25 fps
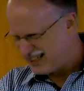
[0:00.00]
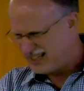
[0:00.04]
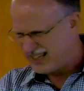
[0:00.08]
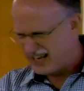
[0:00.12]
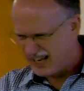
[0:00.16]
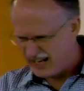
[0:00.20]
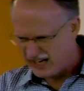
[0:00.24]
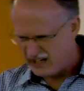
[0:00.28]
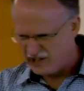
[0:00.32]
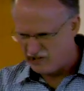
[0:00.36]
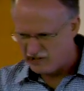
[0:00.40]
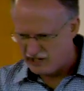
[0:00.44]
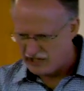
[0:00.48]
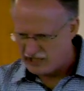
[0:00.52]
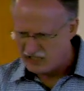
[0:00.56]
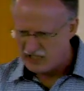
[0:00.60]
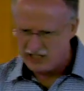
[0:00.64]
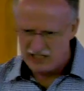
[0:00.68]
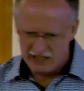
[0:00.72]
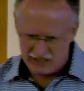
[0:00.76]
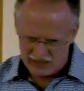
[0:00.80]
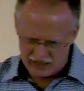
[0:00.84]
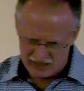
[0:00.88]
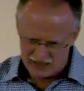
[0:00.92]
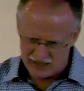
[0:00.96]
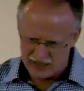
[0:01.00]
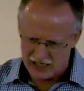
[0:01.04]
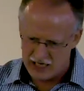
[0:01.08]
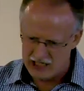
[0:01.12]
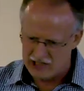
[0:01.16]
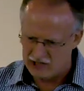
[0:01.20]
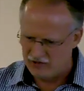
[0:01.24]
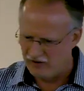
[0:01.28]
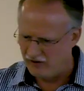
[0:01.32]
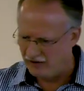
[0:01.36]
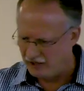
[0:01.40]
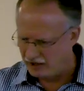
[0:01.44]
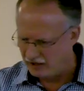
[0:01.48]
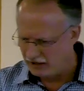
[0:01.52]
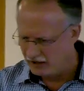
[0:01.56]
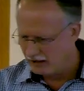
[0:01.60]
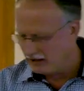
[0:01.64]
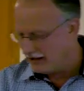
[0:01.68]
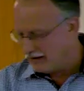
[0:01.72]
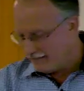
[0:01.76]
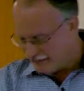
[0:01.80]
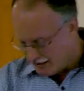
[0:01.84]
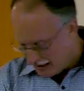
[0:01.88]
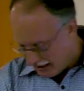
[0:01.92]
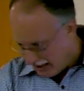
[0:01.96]
it's kind of gritty and doesn't taste very
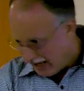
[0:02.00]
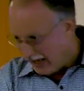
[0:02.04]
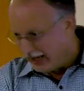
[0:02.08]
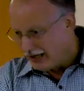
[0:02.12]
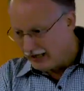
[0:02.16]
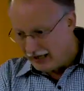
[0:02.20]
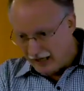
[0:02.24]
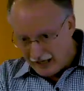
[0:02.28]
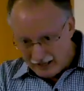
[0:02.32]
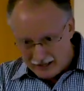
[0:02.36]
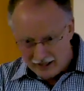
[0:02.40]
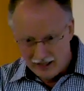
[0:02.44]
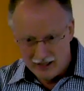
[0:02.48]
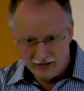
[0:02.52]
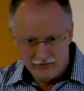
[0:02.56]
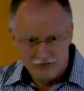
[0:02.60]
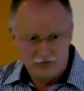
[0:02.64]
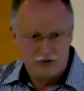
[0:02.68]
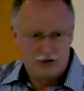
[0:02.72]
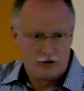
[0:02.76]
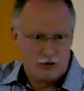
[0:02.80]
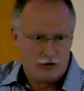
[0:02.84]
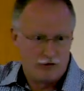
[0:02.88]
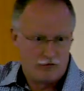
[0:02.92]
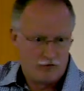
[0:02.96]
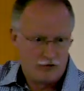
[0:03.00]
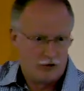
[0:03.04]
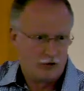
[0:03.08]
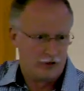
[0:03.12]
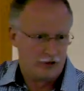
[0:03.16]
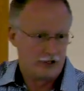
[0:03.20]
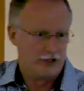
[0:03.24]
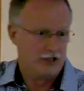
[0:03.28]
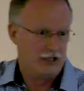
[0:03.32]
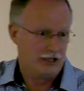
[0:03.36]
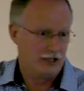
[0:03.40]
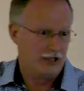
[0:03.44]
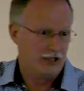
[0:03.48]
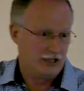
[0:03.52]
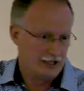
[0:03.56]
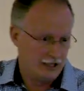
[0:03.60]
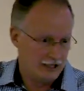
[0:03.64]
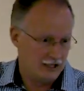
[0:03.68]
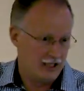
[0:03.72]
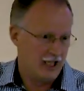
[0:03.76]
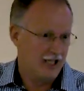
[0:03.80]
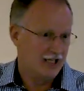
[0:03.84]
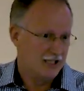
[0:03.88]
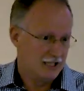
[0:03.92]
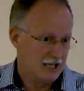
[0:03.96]
good. And, and then, you know, fold it in
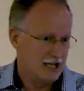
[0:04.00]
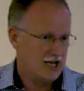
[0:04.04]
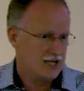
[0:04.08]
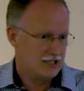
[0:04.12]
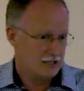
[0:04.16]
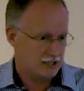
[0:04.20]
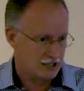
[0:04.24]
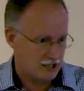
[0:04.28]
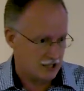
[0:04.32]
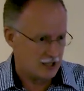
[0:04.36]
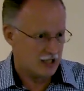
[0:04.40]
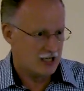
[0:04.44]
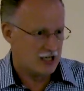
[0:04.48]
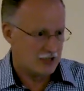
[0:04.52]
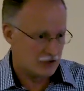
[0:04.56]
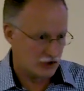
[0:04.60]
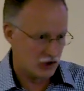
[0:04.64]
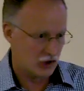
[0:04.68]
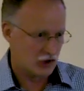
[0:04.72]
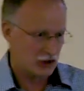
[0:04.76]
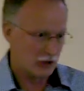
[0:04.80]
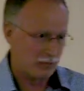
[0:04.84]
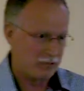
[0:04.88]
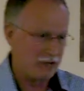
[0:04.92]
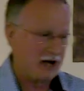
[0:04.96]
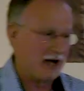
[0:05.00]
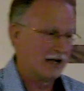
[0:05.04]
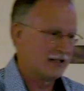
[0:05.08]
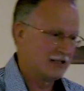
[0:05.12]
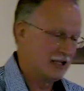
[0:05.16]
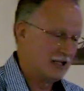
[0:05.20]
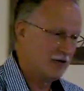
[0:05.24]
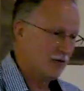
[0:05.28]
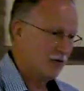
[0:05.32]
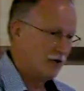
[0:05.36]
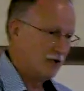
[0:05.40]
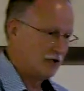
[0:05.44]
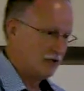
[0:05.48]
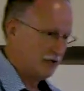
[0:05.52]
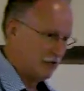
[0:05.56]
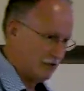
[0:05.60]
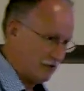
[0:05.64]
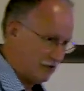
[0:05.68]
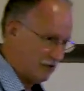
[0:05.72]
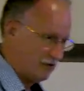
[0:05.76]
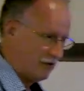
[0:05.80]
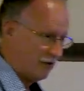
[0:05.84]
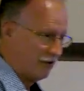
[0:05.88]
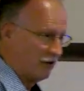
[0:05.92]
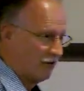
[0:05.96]
and, and eat, eat your chapati with
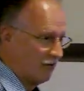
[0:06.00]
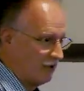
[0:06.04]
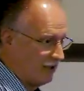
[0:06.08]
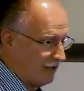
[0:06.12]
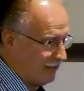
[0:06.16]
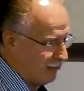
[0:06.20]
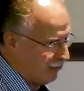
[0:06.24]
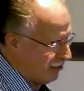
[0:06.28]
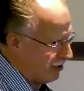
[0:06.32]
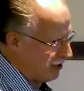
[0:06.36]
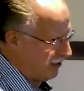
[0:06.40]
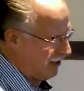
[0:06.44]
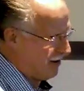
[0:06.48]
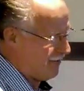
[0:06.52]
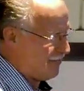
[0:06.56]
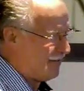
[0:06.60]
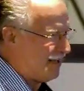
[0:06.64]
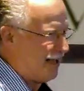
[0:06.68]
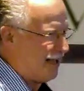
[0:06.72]
your curry. What are,